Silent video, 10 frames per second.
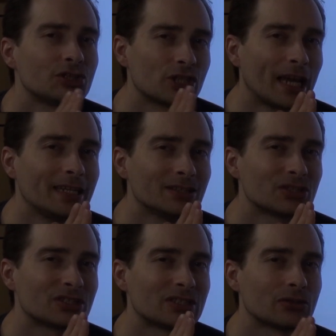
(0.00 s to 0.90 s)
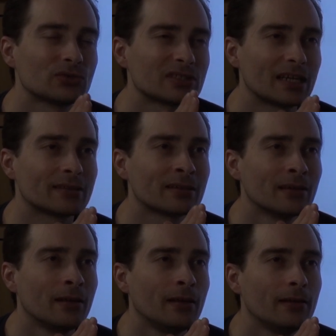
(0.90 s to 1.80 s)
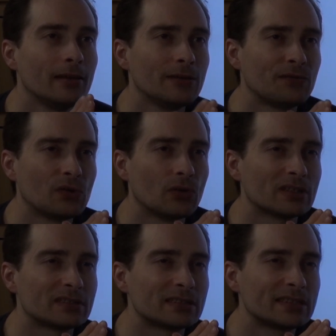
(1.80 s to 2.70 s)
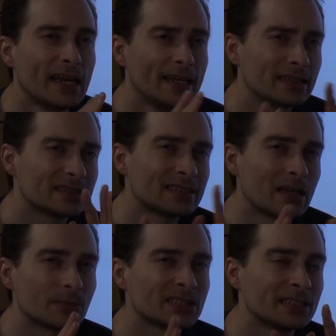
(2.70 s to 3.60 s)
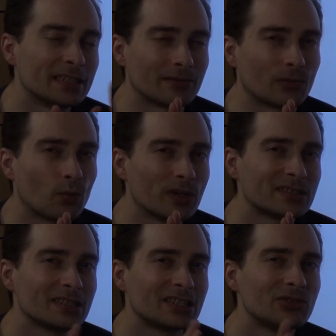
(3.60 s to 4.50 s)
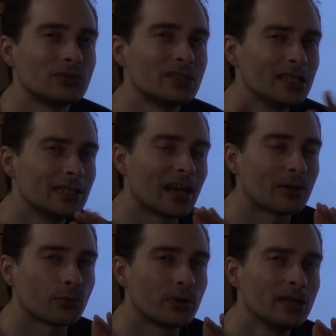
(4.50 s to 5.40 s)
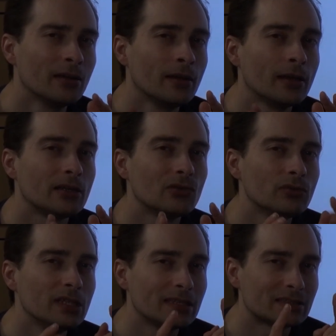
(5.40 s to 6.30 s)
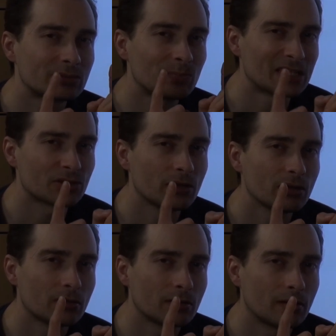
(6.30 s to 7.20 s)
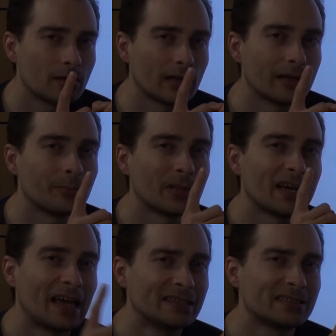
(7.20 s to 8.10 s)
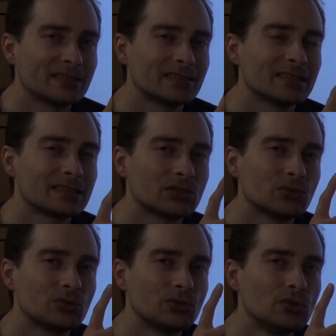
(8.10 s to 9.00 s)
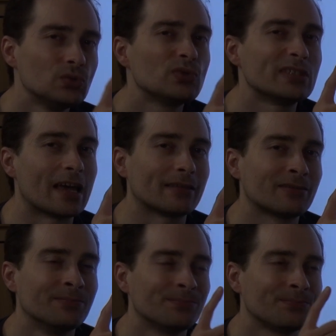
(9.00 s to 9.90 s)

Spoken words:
changed, so that if you are selling something with the Qt library, you need special licenses to do that.